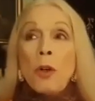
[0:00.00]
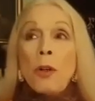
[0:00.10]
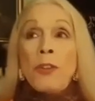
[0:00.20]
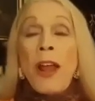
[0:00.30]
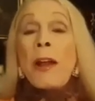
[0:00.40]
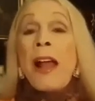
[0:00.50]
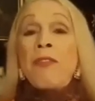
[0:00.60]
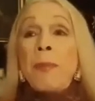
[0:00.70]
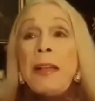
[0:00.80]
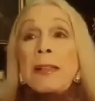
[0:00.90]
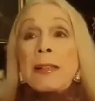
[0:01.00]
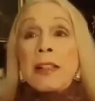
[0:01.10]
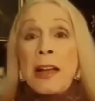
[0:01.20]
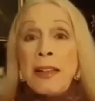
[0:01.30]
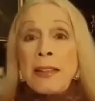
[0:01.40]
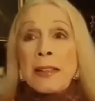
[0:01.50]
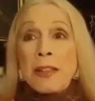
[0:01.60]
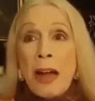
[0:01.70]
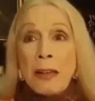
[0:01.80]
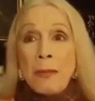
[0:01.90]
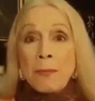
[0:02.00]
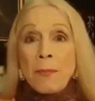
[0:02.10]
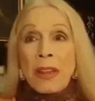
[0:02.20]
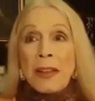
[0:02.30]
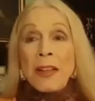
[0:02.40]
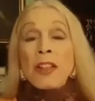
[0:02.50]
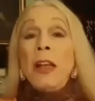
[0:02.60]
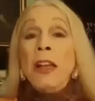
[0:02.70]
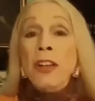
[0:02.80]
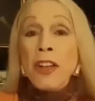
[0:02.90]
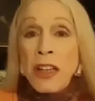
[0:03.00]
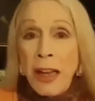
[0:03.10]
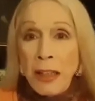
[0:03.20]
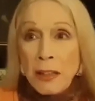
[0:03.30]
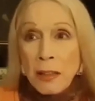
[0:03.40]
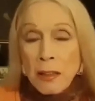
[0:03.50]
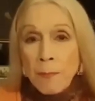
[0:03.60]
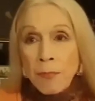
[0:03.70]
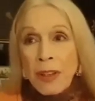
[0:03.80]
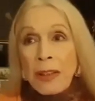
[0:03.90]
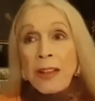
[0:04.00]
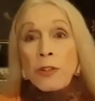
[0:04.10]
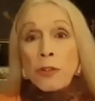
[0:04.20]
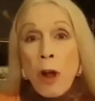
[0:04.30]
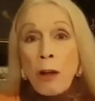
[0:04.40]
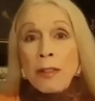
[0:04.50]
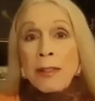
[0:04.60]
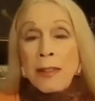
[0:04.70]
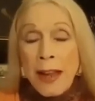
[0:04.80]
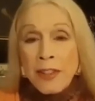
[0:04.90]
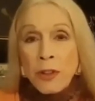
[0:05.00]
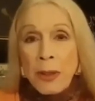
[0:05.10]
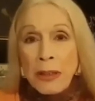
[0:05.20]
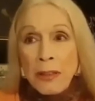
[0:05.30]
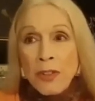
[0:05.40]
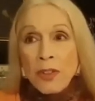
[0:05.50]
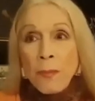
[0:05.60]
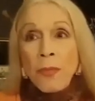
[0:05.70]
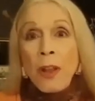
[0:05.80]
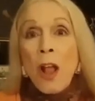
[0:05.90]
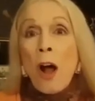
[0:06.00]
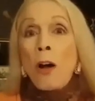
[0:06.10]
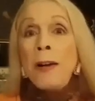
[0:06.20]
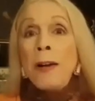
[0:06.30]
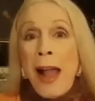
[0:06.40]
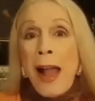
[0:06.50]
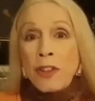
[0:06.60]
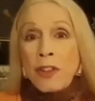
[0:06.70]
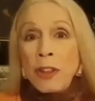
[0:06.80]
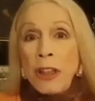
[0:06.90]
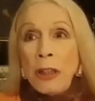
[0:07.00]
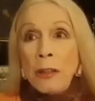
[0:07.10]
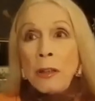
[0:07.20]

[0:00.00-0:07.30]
There have been studies done that indicate that transsexuals are actually